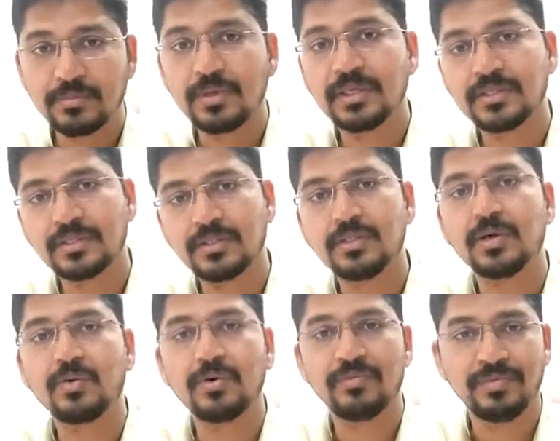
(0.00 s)
please
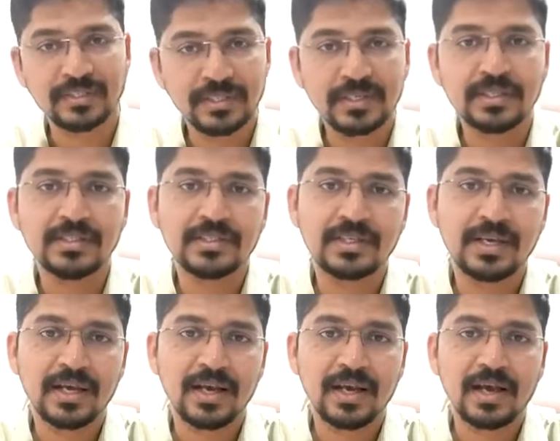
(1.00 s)
they could visit us,
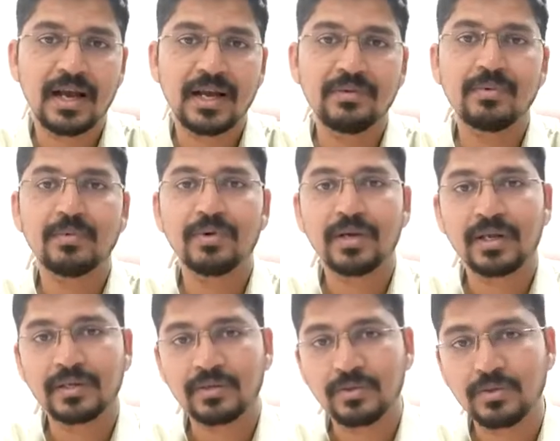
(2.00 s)
and we would
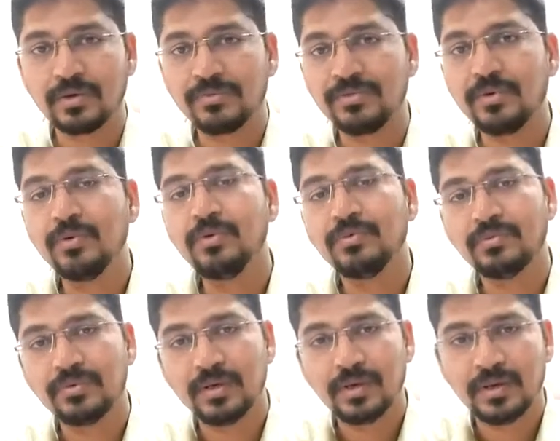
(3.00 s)
like to do a few
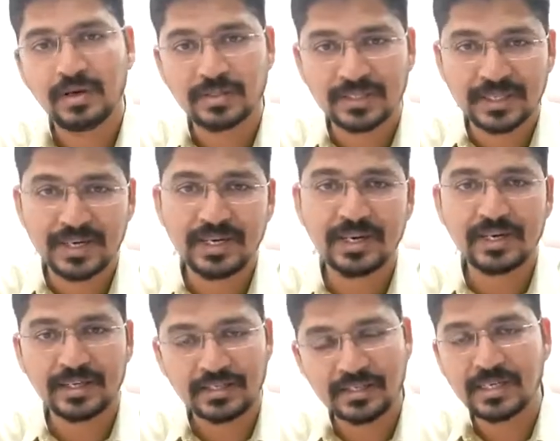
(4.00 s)
screening
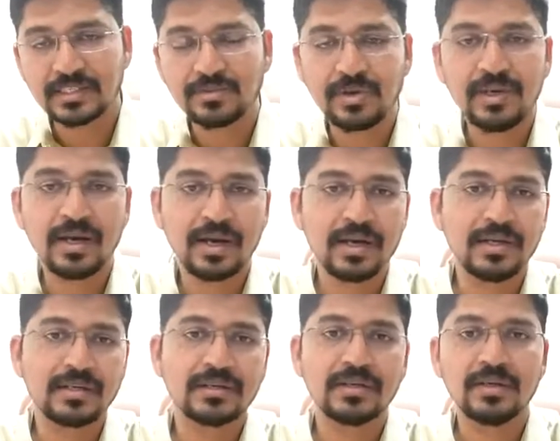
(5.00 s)
tests as well, and